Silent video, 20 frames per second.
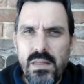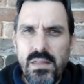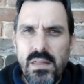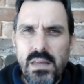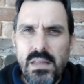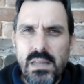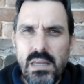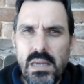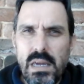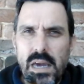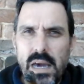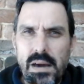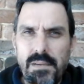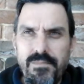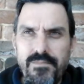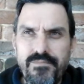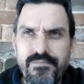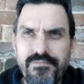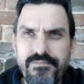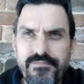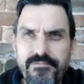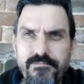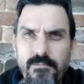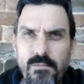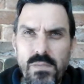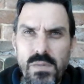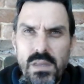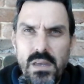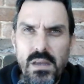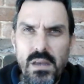think the
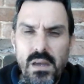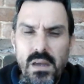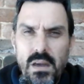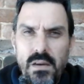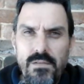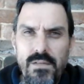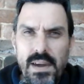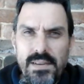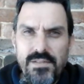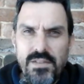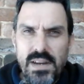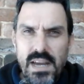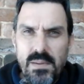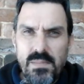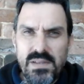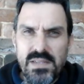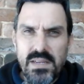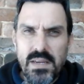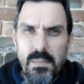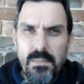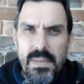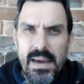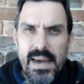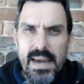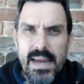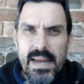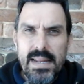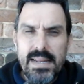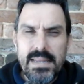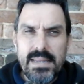factory name is a
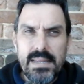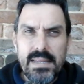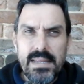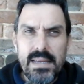Capanas,